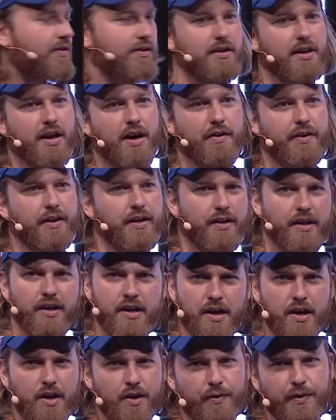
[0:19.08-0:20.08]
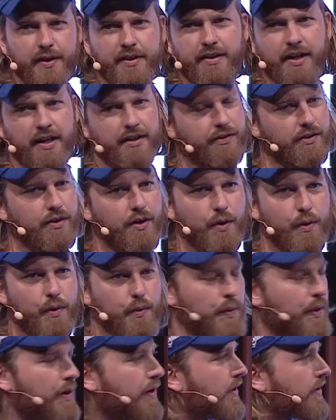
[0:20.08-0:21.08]
and carry retailers in the whole
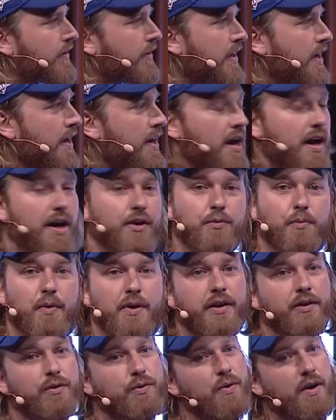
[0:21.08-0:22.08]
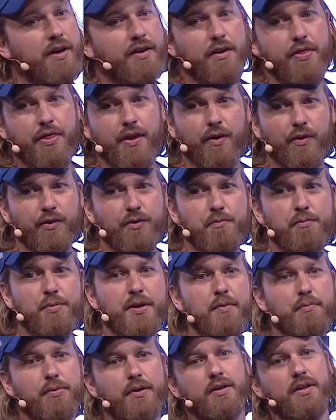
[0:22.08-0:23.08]
world, has more than 200,000
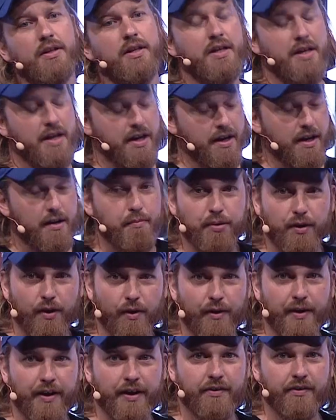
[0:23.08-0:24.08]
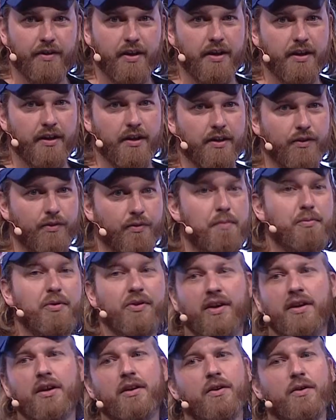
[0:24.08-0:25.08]
people employed, and is
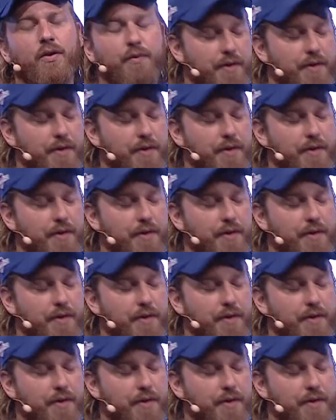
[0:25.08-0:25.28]
represented in over